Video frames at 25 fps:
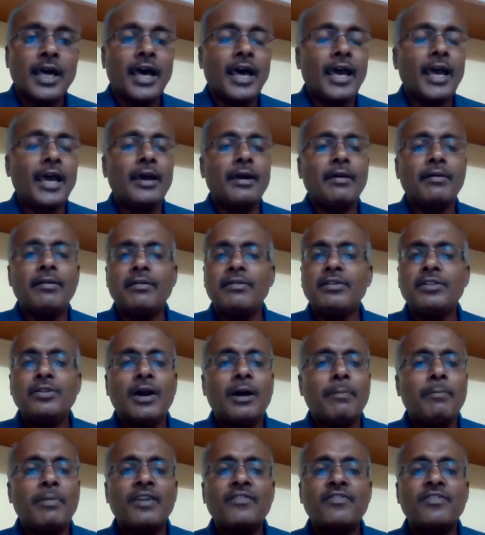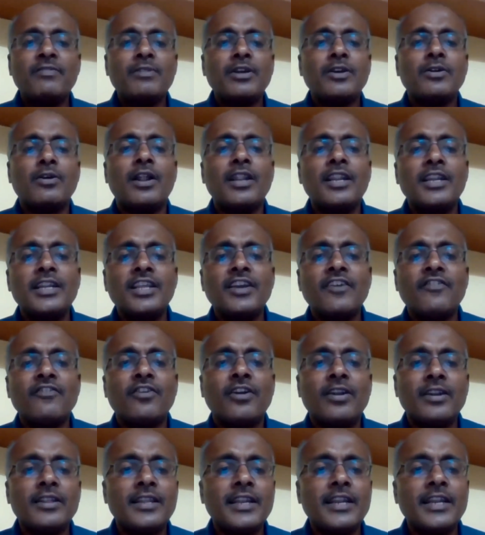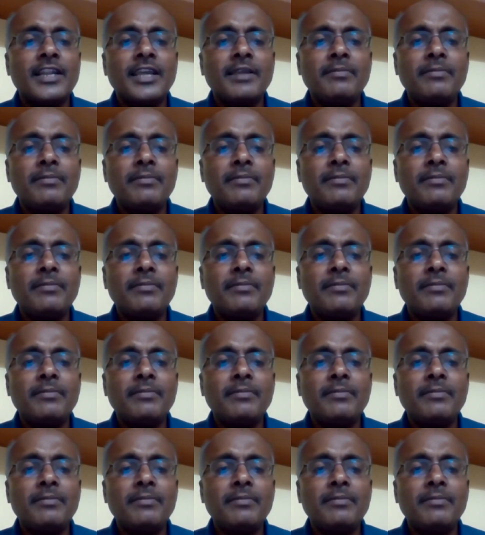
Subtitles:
Apart from the quality of concrete, I